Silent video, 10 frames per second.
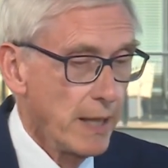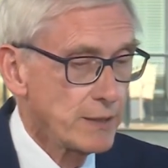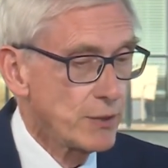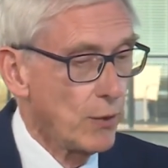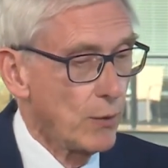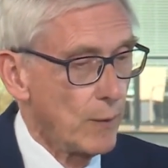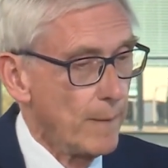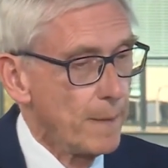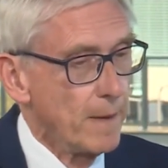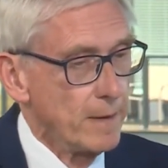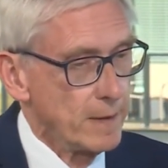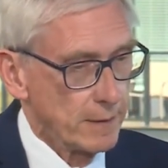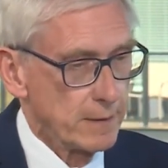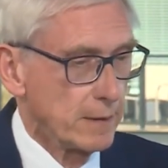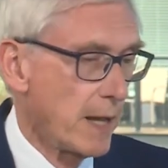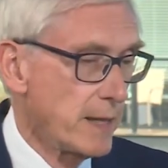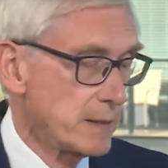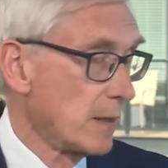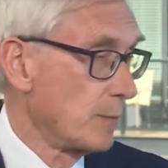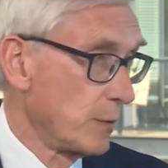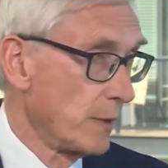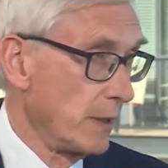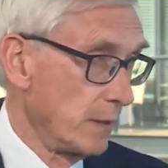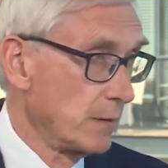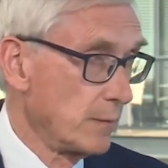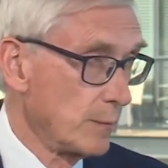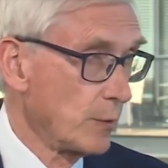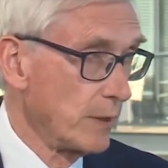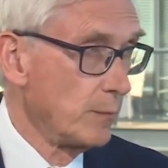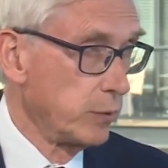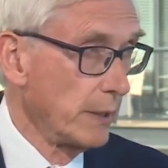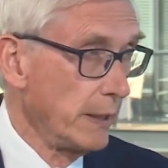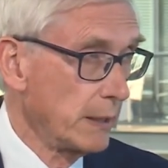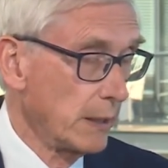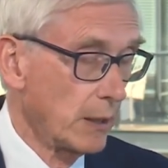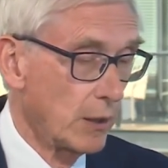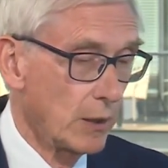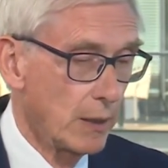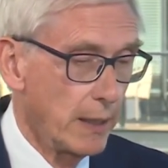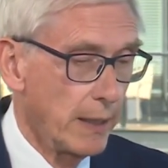And so the lines are pretty bleak here,